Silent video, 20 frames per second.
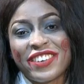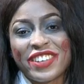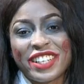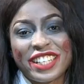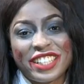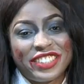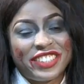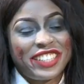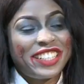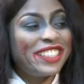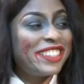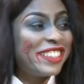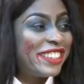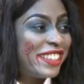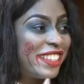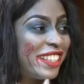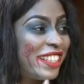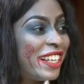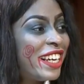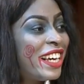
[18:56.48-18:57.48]
what you're trying to
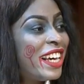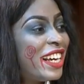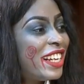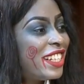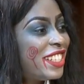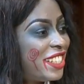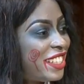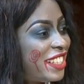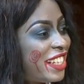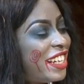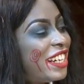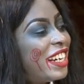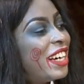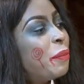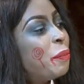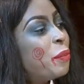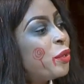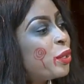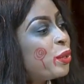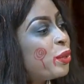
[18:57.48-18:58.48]
say. Yes,
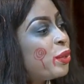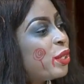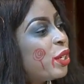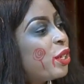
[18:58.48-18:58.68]
Jidenna pulled